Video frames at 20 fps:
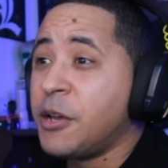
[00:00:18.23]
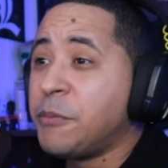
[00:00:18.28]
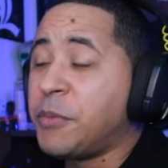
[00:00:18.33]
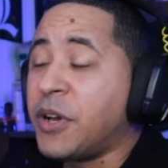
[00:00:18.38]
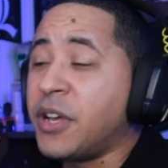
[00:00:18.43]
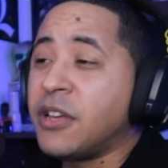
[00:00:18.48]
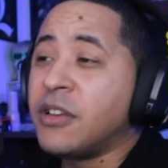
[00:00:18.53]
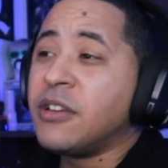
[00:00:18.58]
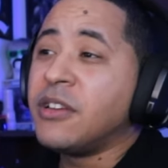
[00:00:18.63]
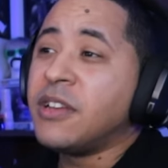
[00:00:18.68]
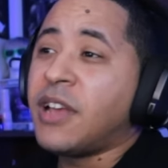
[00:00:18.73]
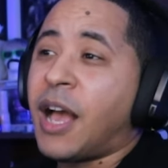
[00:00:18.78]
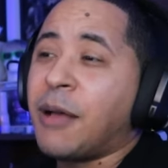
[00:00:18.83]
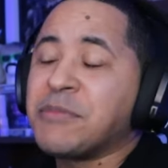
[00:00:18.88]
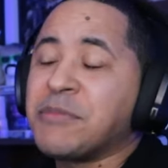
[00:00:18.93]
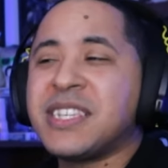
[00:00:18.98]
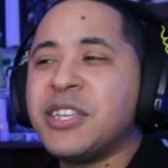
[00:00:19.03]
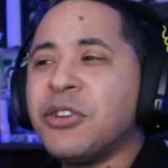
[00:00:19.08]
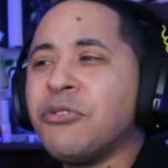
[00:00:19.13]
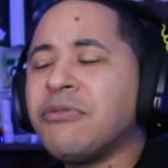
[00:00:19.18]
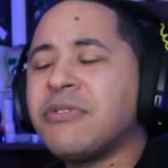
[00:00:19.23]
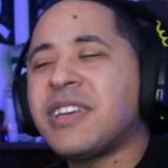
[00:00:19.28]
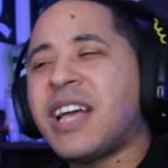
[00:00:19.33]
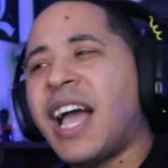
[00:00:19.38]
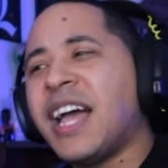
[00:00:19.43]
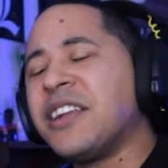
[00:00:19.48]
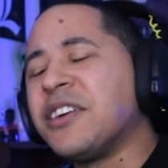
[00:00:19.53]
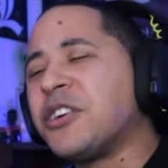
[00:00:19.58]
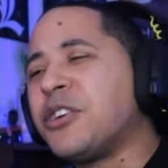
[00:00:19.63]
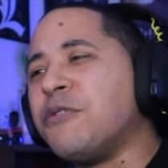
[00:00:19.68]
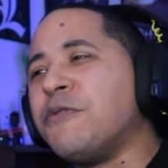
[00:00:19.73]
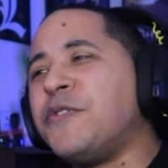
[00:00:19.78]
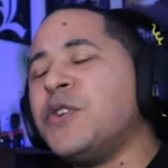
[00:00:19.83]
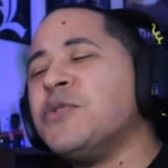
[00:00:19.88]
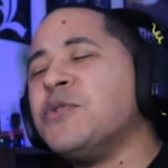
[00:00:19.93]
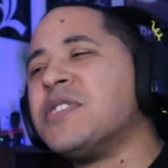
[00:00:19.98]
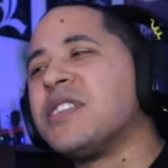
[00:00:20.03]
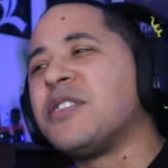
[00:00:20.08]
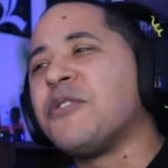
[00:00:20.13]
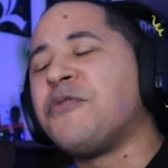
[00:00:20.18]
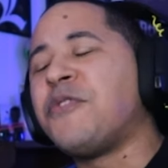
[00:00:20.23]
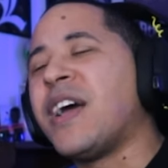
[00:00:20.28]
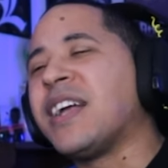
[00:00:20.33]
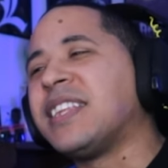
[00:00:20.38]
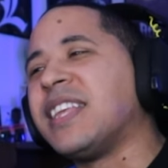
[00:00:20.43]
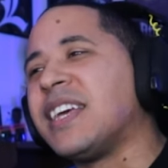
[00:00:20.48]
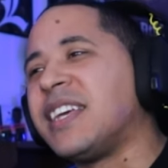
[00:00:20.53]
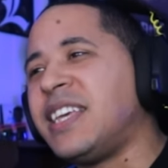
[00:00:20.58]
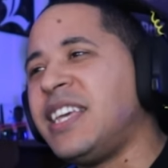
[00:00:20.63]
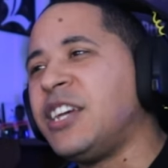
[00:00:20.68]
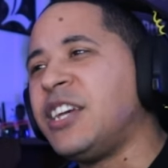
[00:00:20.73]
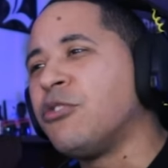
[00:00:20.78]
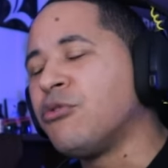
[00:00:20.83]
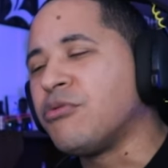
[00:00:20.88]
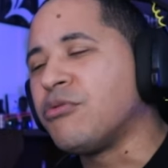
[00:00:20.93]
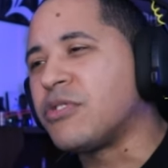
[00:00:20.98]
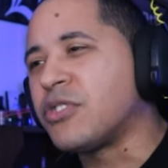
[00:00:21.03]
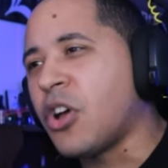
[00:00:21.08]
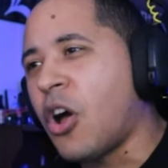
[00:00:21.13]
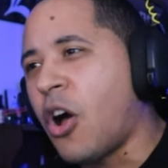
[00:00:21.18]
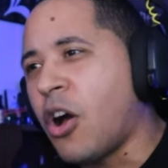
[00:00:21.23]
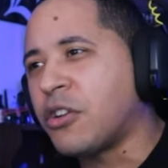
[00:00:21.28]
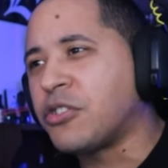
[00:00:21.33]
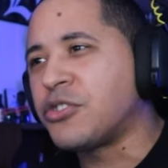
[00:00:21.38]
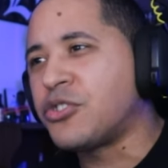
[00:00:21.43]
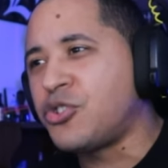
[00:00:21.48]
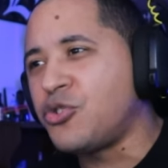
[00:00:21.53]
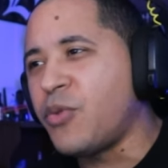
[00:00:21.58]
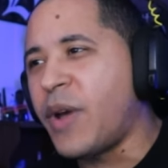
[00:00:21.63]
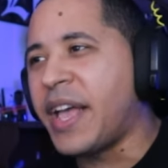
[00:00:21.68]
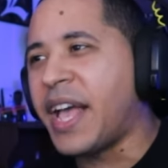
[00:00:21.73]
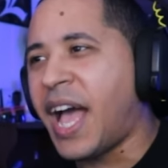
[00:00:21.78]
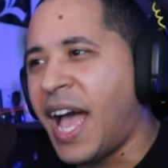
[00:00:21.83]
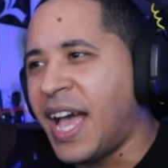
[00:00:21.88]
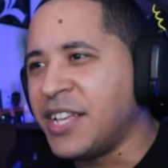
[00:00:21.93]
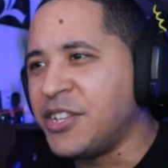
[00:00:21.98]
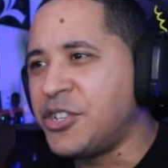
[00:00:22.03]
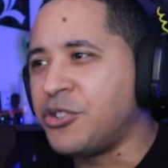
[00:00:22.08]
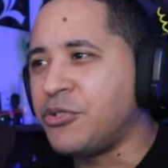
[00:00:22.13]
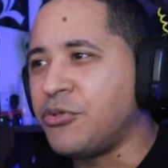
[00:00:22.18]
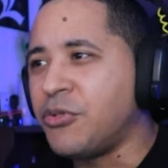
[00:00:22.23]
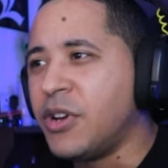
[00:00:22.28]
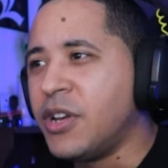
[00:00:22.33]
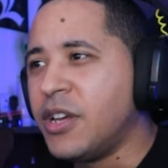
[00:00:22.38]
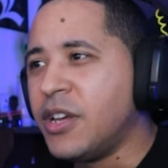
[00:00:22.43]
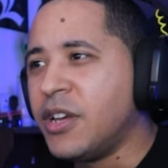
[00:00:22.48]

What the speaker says: But I'm still kind of confused at the fact that Kikaru talked to a kaiju,